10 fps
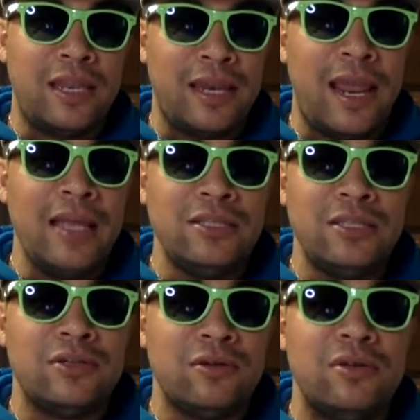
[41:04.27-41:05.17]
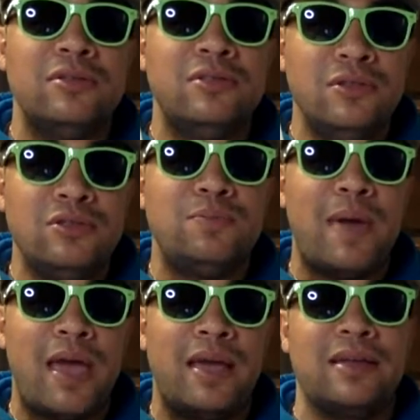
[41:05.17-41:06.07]
Like 18-year-old
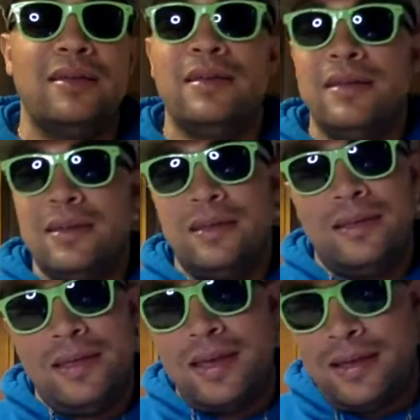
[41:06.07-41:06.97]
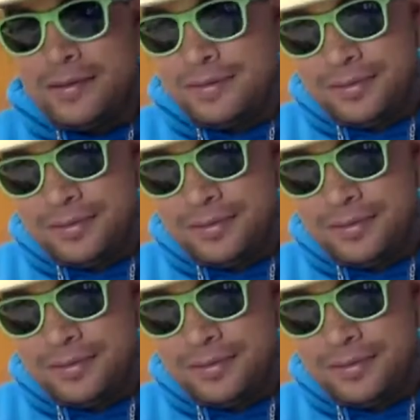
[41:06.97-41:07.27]
douchebag. Yeah,